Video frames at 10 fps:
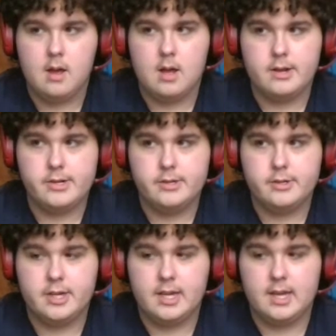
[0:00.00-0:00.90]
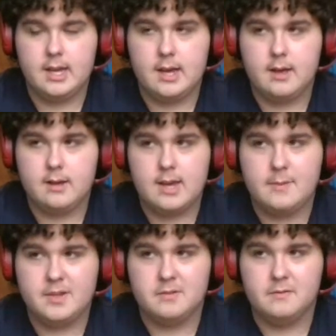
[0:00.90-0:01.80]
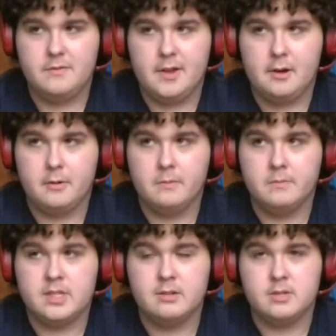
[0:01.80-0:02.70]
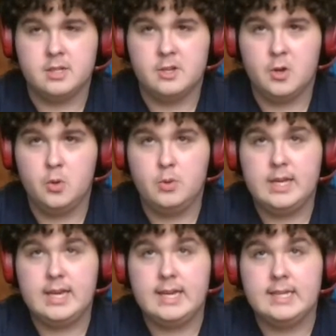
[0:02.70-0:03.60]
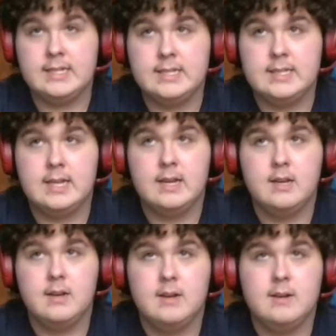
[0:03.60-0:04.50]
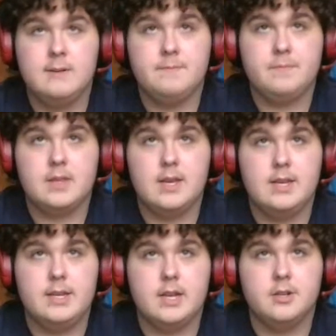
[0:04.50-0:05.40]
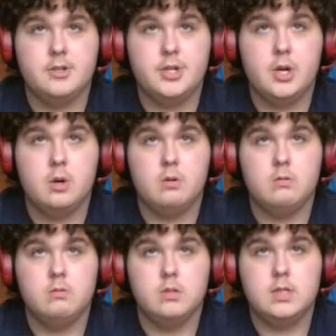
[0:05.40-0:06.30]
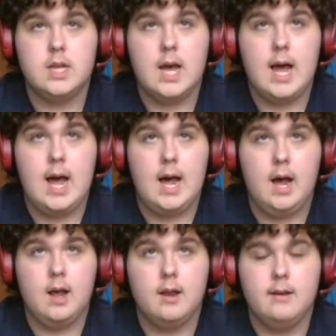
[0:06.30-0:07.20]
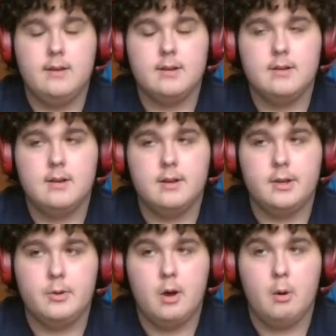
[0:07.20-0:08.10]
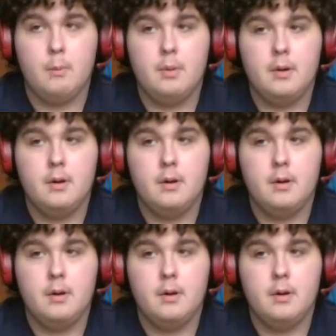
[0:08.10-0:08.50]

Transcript: and she gave me some films. It was The Goonies, Indiana Jones, and A New Hope.